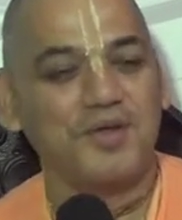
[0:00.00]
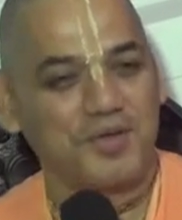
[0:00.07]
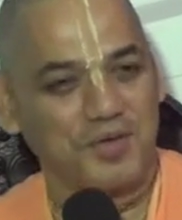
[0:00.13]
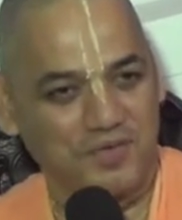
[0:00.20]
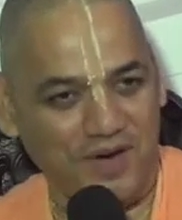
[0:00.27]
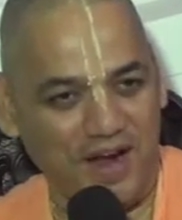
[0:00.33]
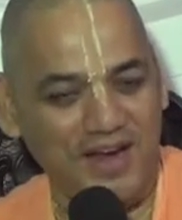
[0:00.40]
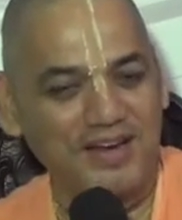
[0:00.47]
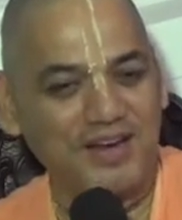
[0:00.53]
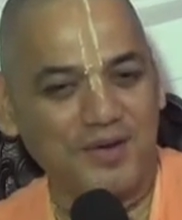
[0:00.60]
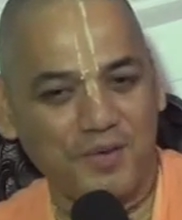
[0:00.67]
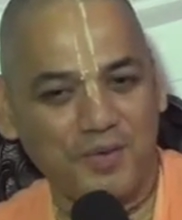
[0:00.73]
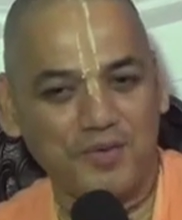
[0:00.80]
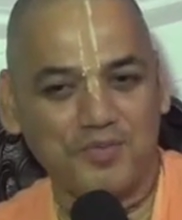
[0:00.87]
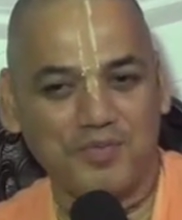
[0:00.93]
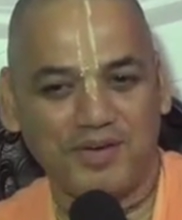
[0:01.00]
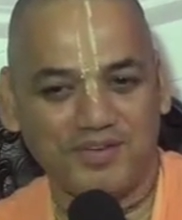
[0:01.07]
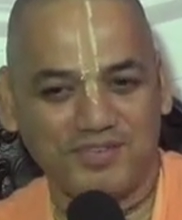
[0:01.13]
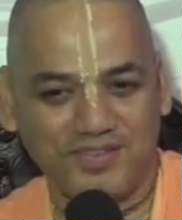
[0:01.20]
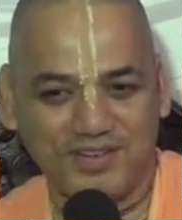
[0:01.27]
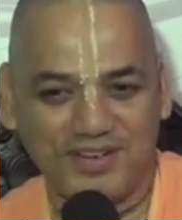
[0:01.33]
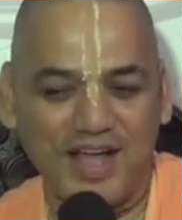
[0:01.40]
You find a good
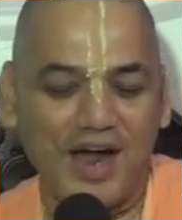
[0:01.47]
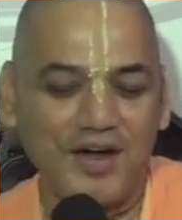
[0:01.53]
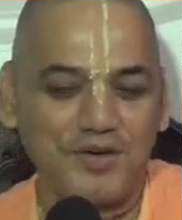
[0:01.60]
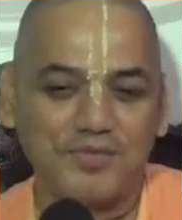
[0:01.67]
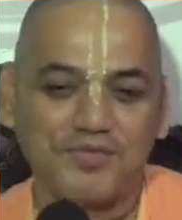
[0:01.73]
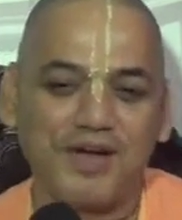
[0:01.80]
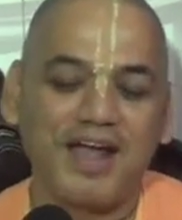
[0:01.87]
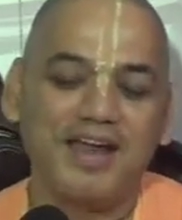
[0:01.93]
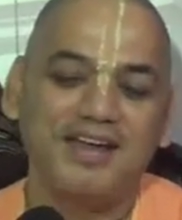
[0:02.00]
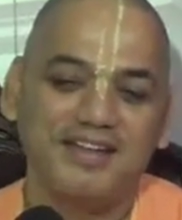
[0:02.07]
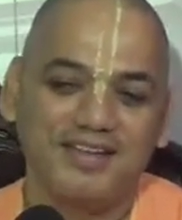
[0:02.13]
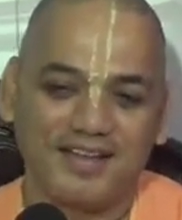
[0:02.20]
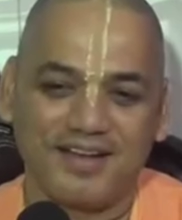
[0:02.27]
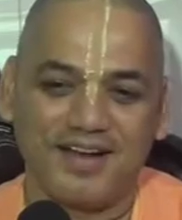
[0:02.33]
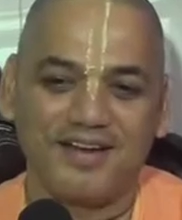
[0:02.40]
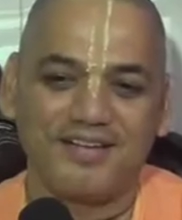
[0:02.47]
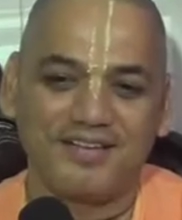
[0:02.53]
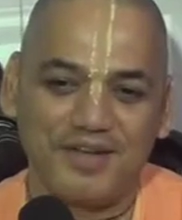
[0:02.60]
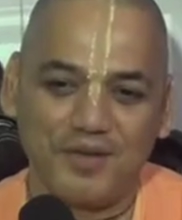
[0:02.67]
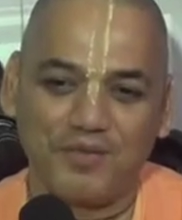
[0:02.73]
person. Can't you find in the country